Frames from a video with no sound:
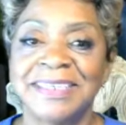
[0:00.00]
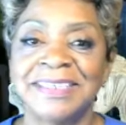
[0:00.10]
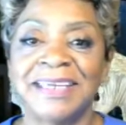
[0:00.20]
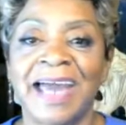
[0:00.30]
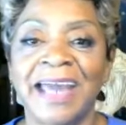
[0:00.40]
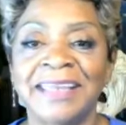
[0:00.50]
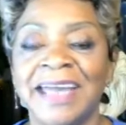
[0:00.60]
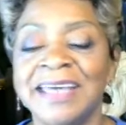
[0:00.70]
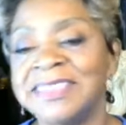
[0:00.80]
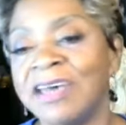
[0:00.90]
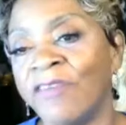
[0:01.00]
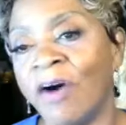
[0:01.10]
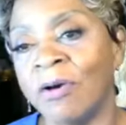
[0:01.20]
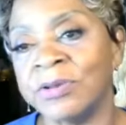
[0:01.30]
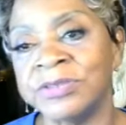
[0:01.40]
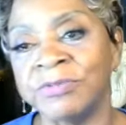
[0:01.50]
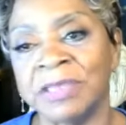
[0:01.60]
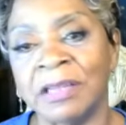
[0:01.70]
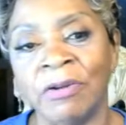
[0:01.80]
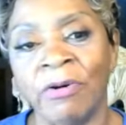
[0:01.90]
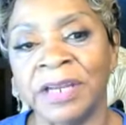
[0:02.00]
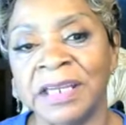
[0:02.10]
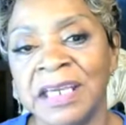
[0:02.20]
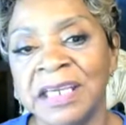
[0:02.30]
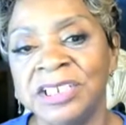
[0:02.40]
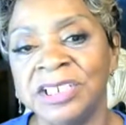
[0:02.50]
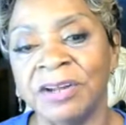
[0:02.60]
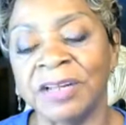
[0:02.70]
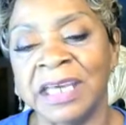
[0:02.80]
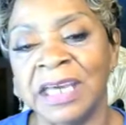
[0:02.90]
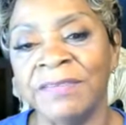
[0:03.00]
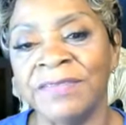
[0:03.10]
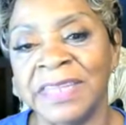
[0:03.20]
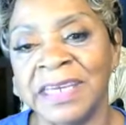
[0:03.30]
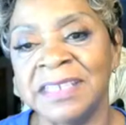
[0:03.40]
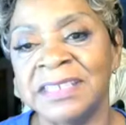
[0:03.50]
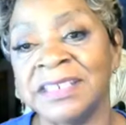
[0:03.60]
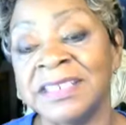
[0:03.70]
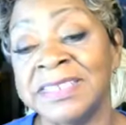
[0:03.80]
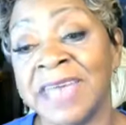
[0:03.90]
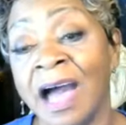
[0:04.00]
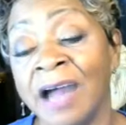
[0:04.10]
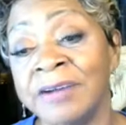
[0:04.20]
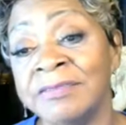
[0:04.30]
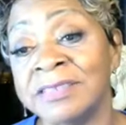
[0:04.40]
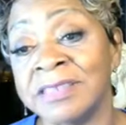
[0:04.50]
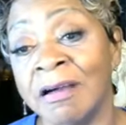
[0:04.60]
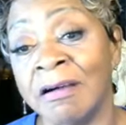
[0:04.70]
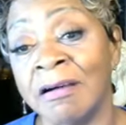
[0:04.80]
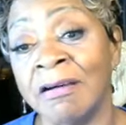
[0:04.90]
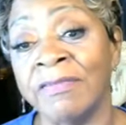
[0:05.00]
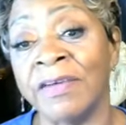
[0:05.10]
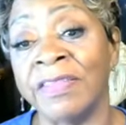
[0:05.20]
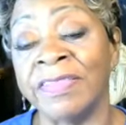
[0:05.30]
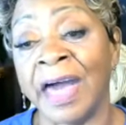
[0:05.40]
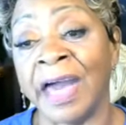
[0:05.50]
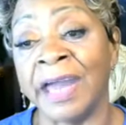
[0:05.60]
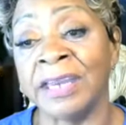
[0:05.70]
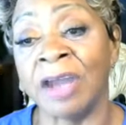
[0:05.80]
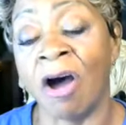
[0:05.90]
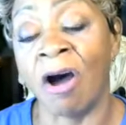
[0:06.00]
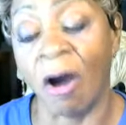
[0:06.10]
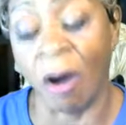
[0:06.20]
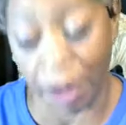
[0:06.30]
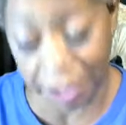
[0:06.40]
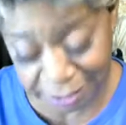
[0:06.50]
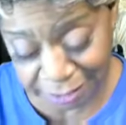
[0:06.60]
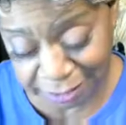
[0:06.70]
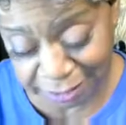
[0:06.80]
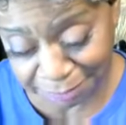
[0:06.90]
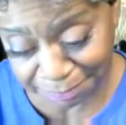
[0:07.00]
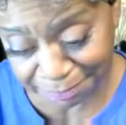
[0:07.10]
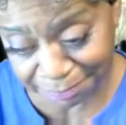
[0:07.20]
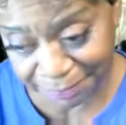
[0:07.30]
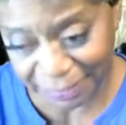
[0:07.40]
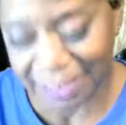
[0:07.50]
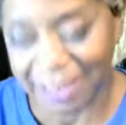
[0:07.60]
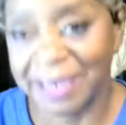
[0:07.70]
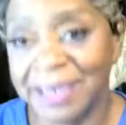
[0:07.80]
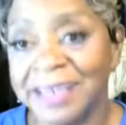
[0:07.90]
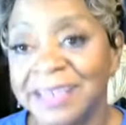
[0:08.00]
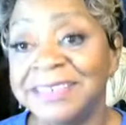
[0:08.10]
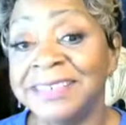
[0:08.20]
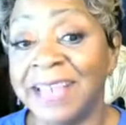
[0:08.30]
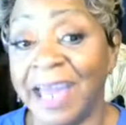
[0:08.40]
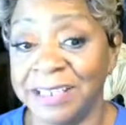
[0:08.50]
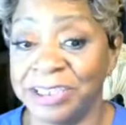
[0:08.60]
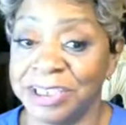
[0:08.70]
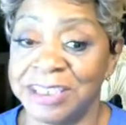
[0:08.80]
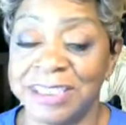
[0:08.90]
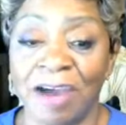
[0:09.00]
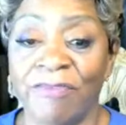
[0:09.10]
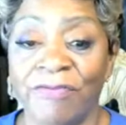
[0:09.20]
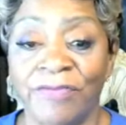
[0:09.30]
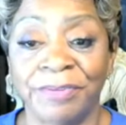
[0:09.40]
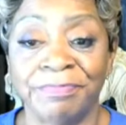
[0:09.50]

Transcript: It says, Delight thyself also in the Lord, and he shall give thee the desires of thine heart. Delight yourself.